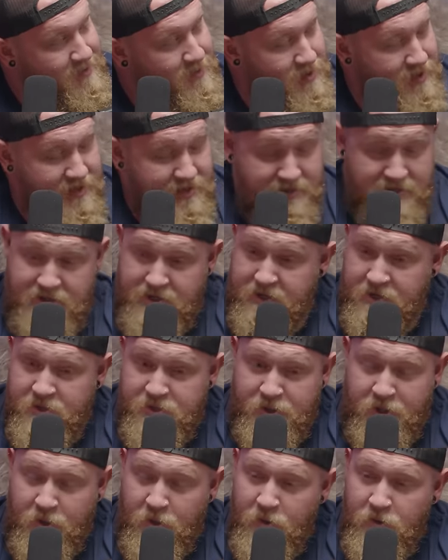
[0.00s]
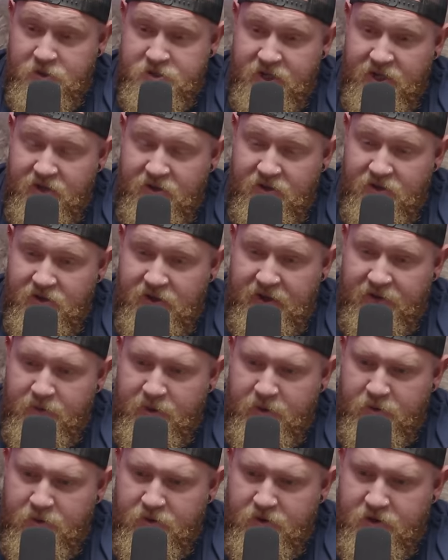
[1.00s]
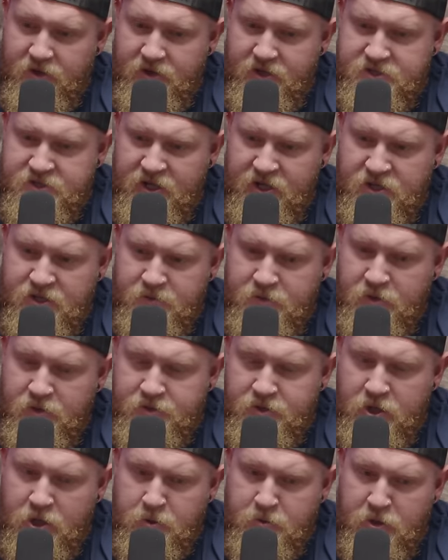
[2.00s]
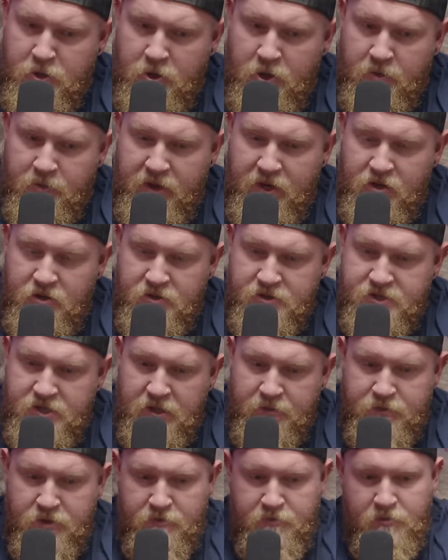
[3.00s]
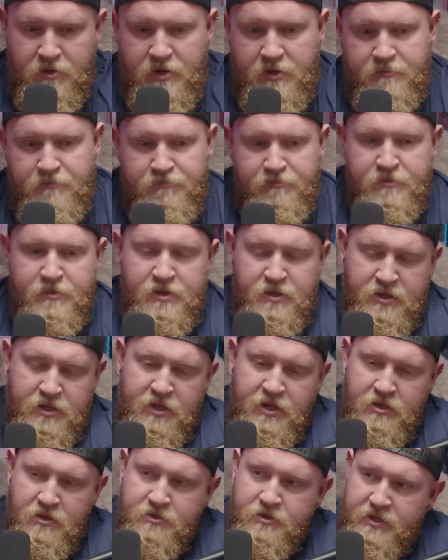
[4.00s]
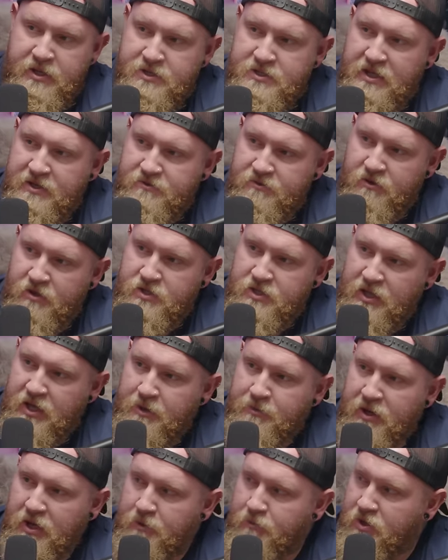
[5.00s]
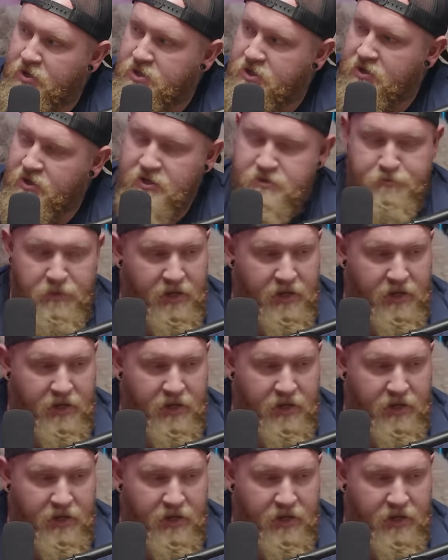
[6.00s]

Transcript: But yeah, it was cool as hell. I remember seeing some little documentary about it on something, but yeah, he looked like he's having a good time. He had a bunch of his